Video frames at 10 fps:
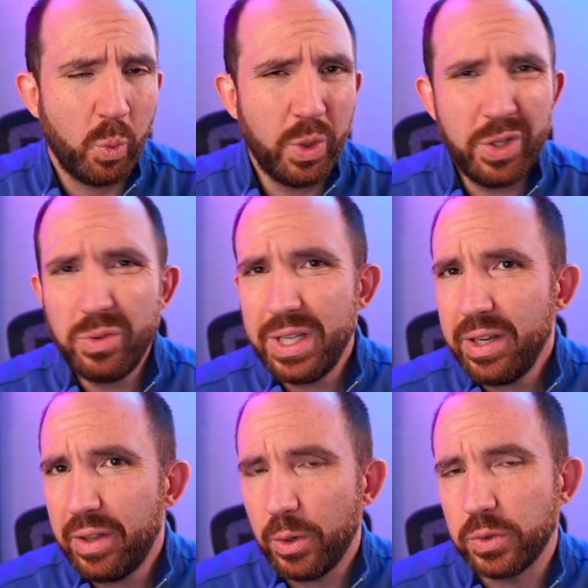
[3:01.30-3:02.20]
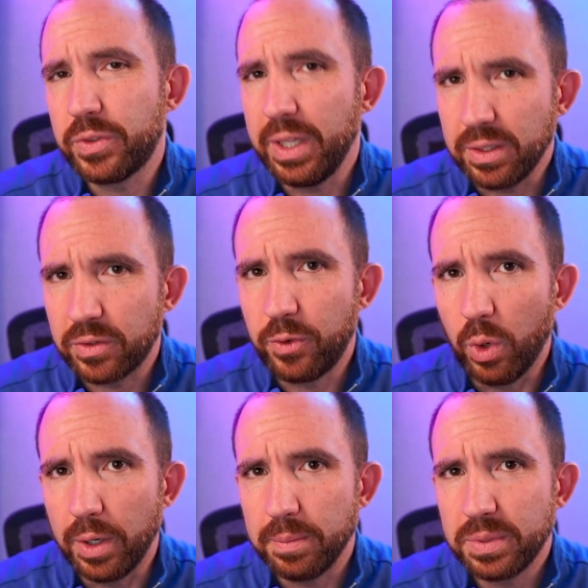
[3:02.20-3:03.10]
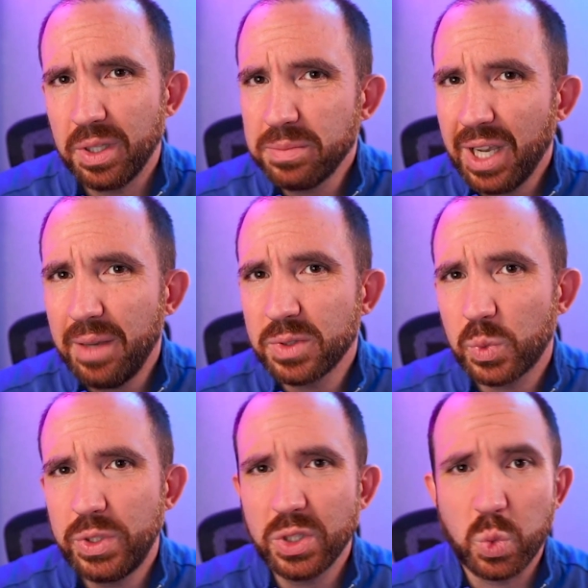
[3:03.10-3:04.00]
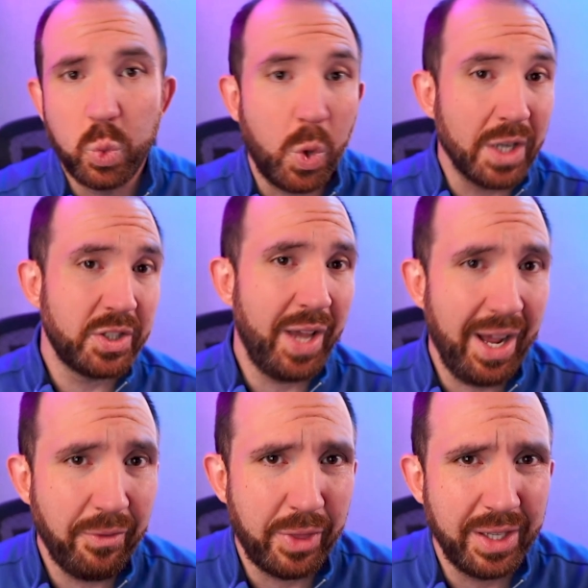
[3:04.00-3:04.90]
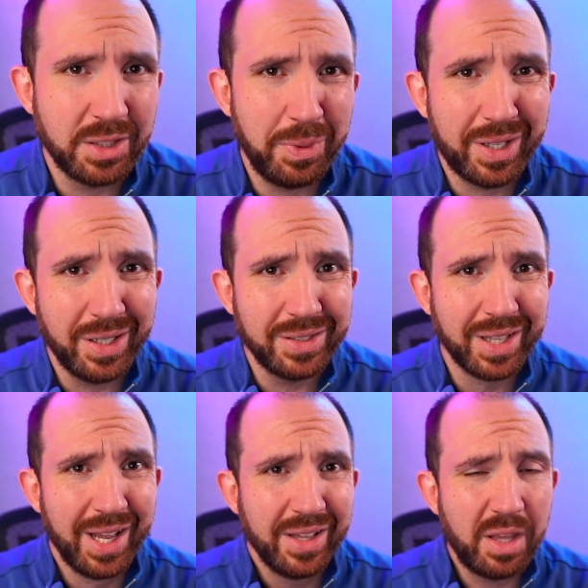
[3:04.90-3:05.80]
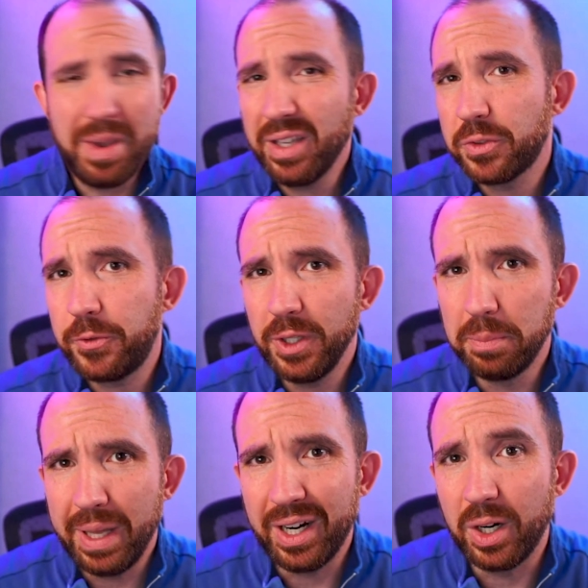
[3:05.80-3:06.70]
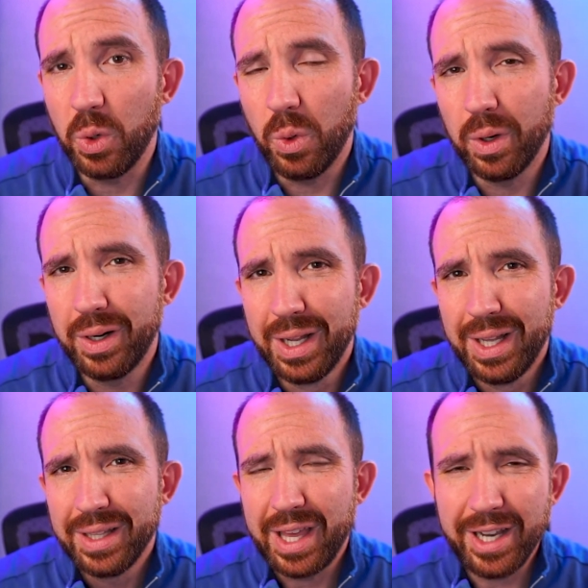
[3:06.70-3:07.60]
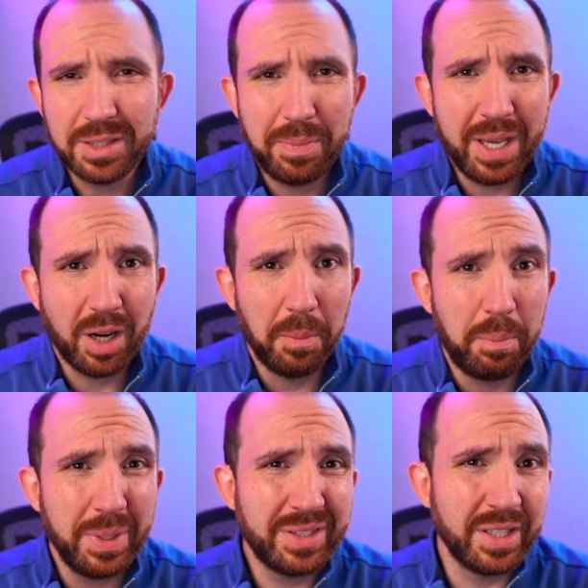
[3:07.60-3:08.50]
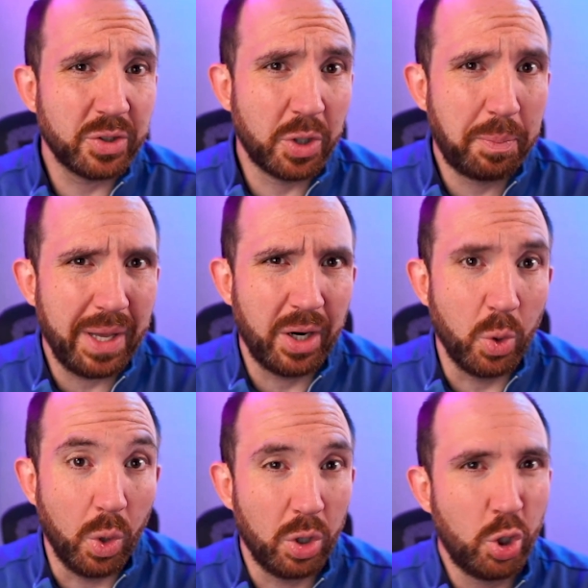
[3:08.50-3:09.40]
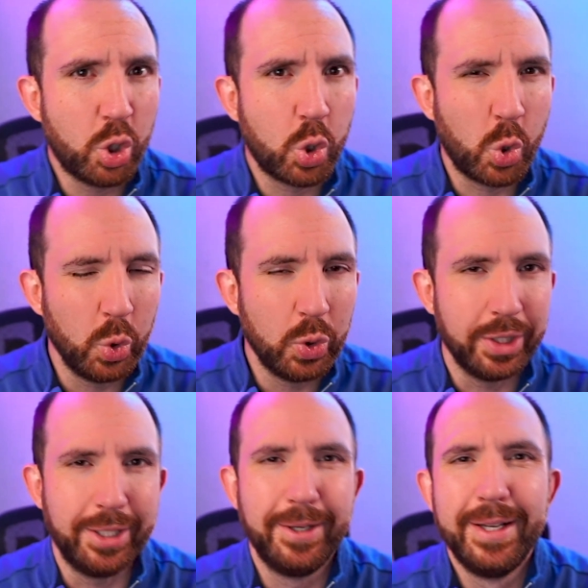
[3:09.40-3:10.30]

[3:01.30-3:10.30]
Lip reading: do you need those things for? Sometimes we just want to have things because they make us feel better, or they like to make our business look better or look cooler.